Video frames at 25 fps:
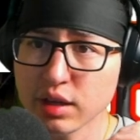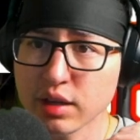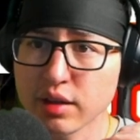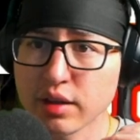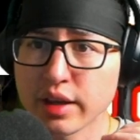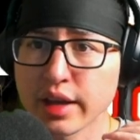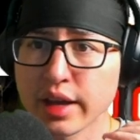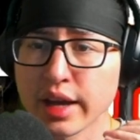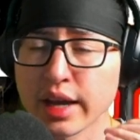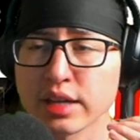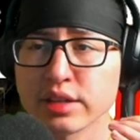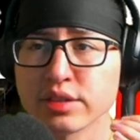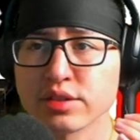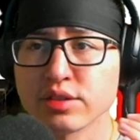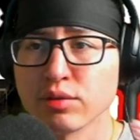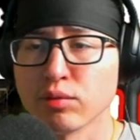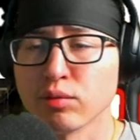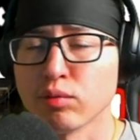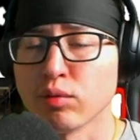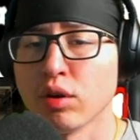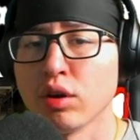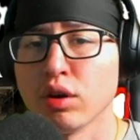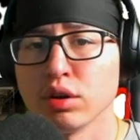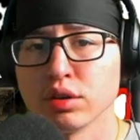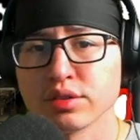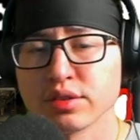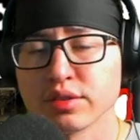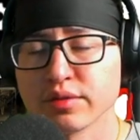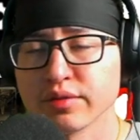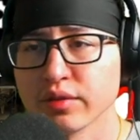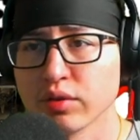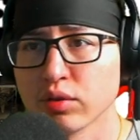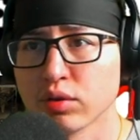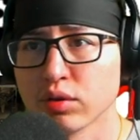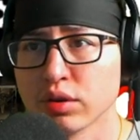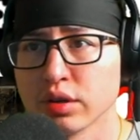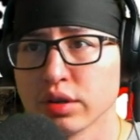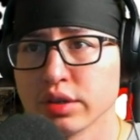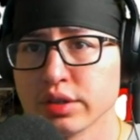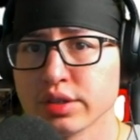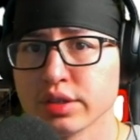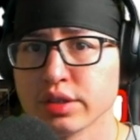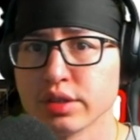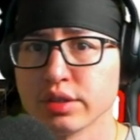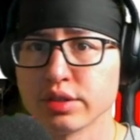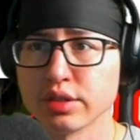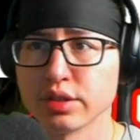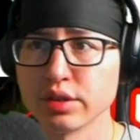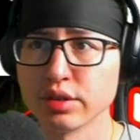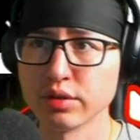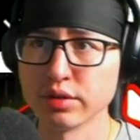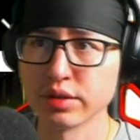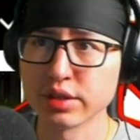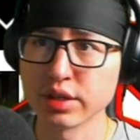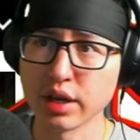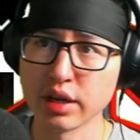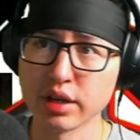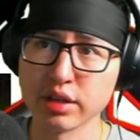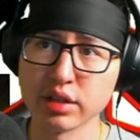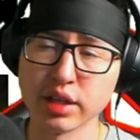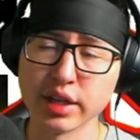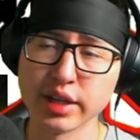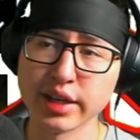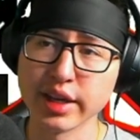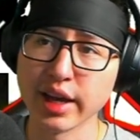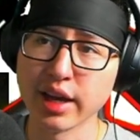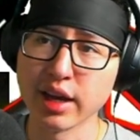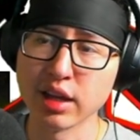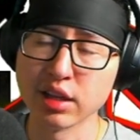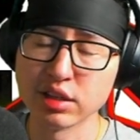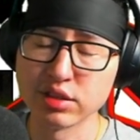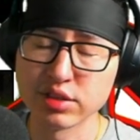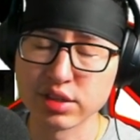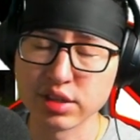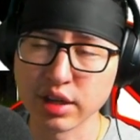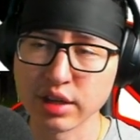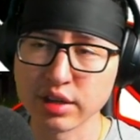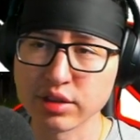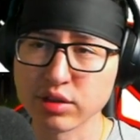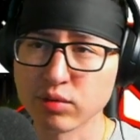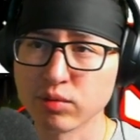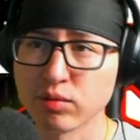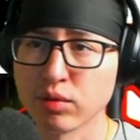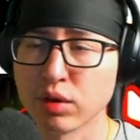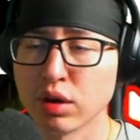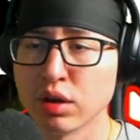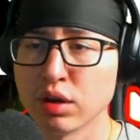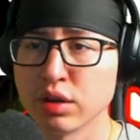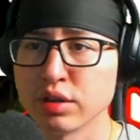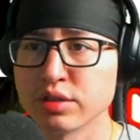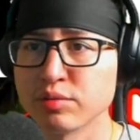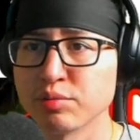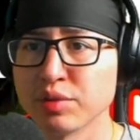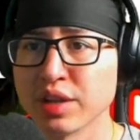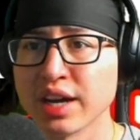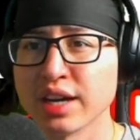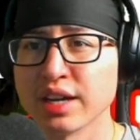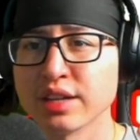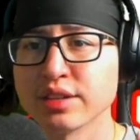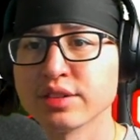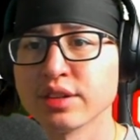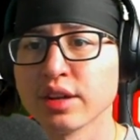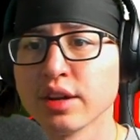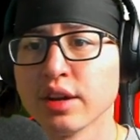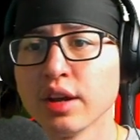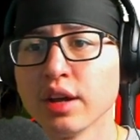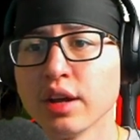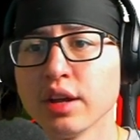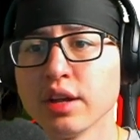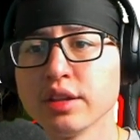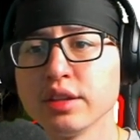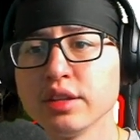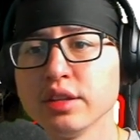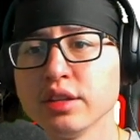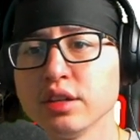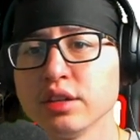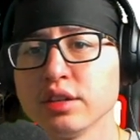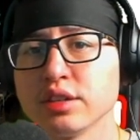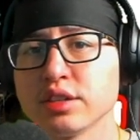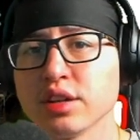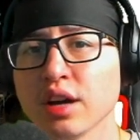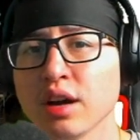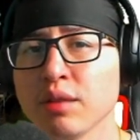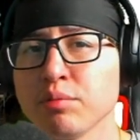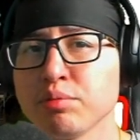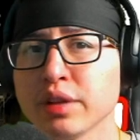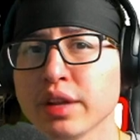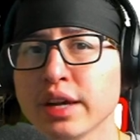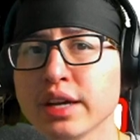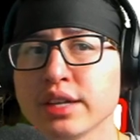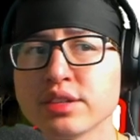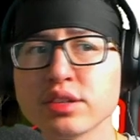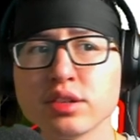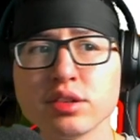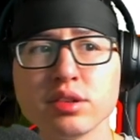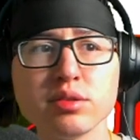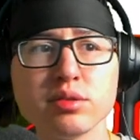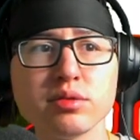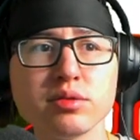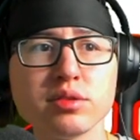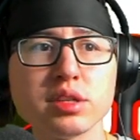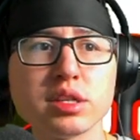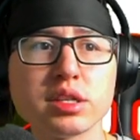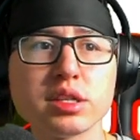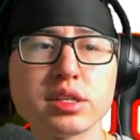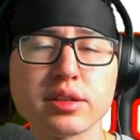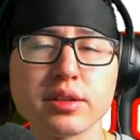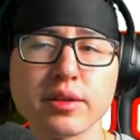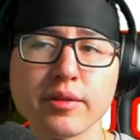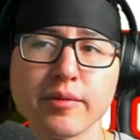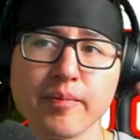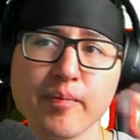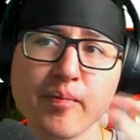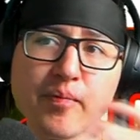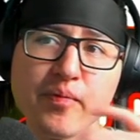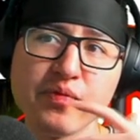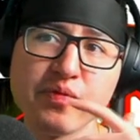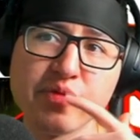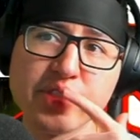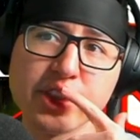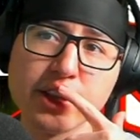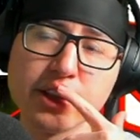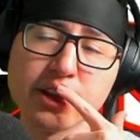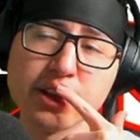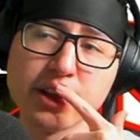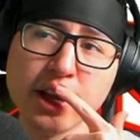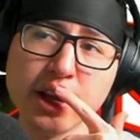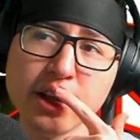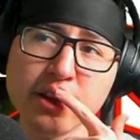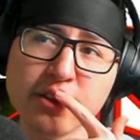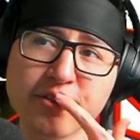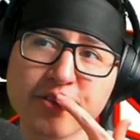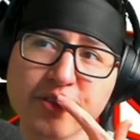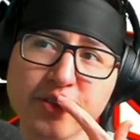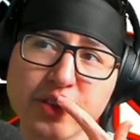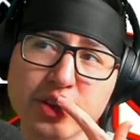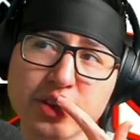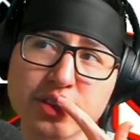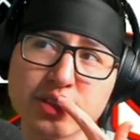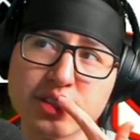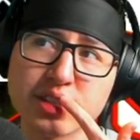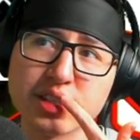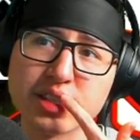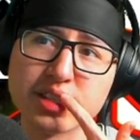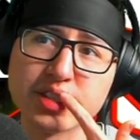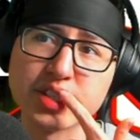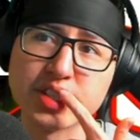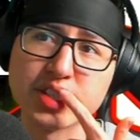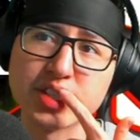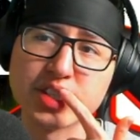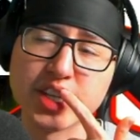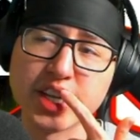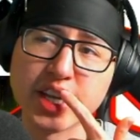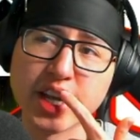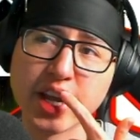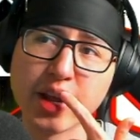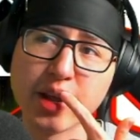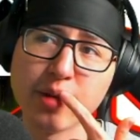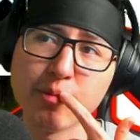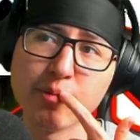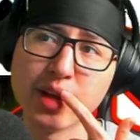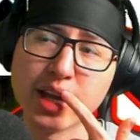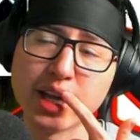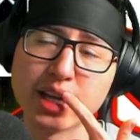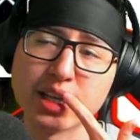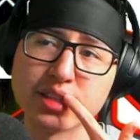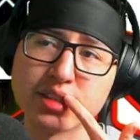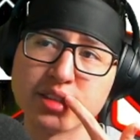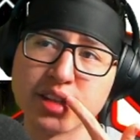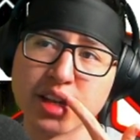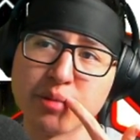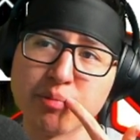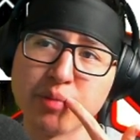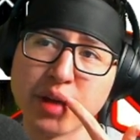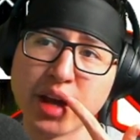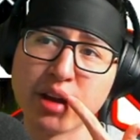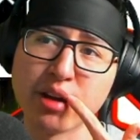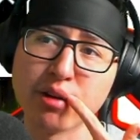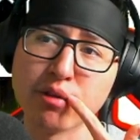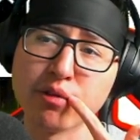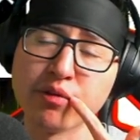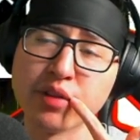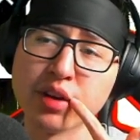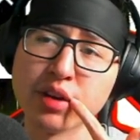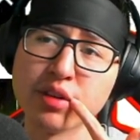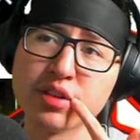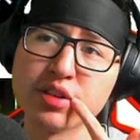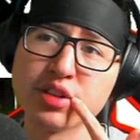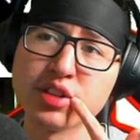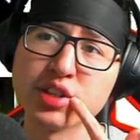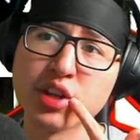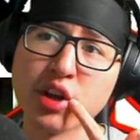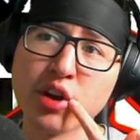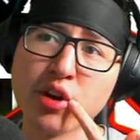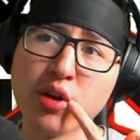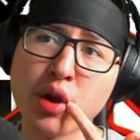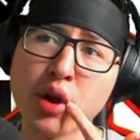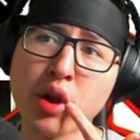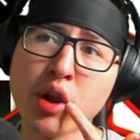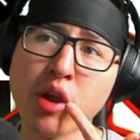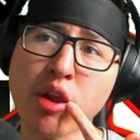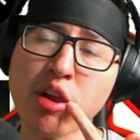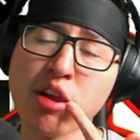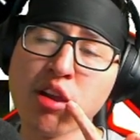It has the walls, of course, so it's kind of like Kalos, got the walls. The top blast zones kind of feels the same as like Battlefield or so.